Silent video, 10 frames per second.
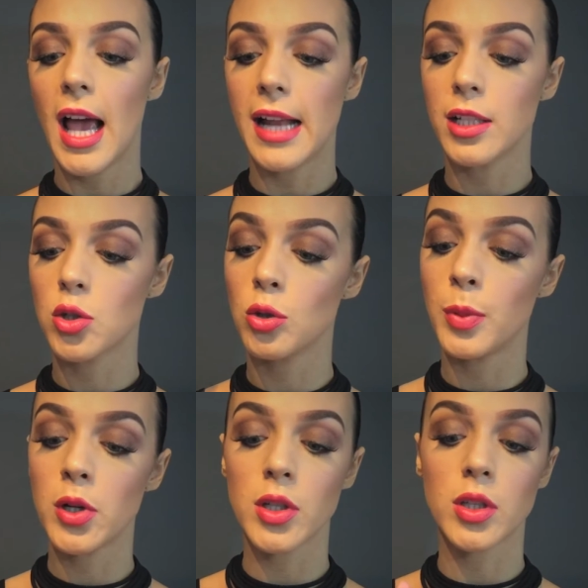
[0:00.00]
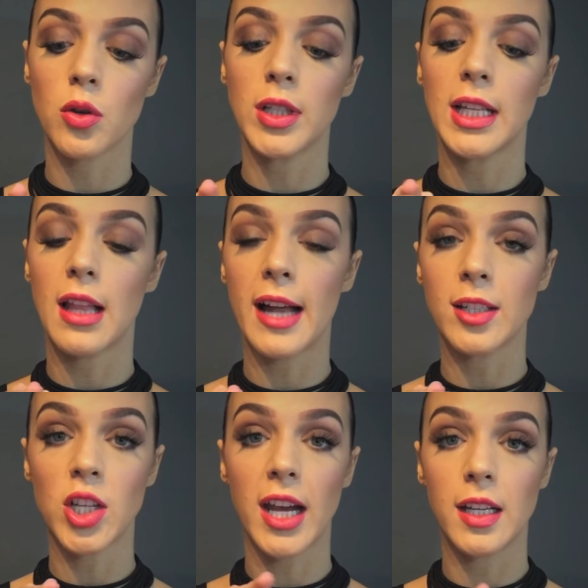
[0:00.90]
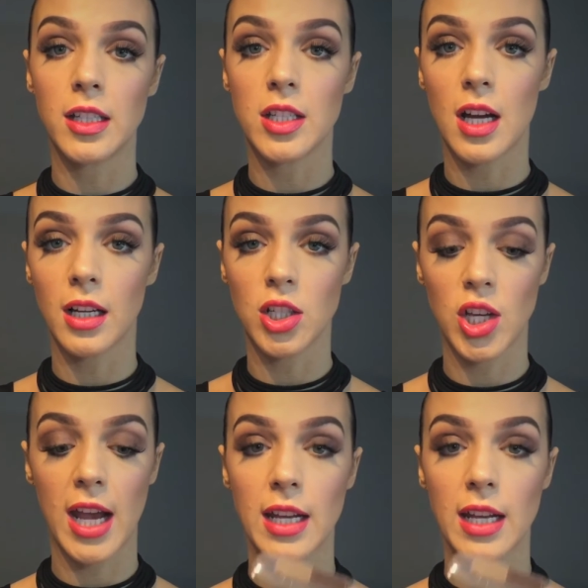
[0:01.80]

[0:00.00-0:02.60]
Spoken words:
And it's good because it's got your lighter shade and your darker shade,